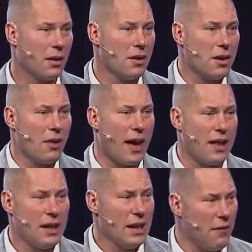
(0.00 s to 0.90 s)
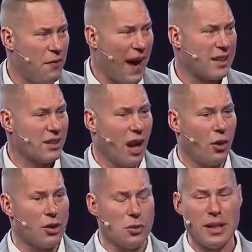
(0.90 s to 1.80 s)
No, that, in fact, not
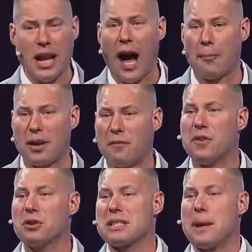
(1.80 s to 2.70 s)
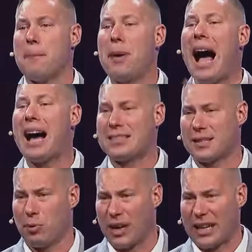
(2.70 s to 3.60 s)
only do we not, but it feels
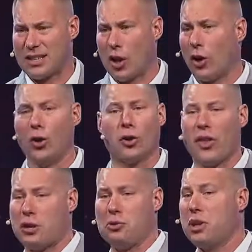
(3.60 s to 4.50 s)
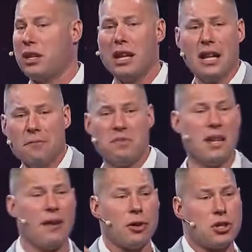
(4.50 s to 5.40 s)
impossible. Like it's a hurdle that you can
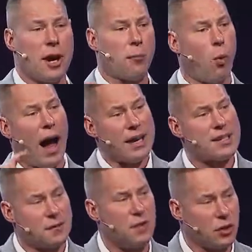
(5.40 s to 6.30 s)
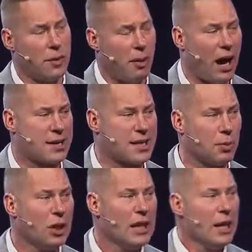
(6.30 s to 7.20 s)
never jump. Why does it feel
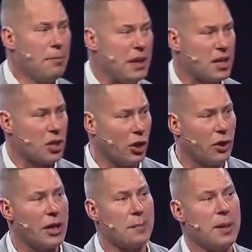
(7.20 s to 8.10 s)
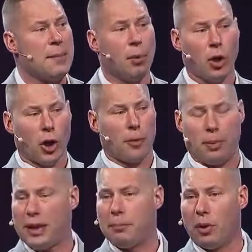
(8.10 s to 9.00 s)
impossible? Because hurting people hurt
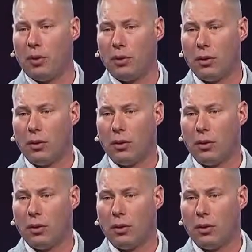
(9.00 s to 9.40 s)
people.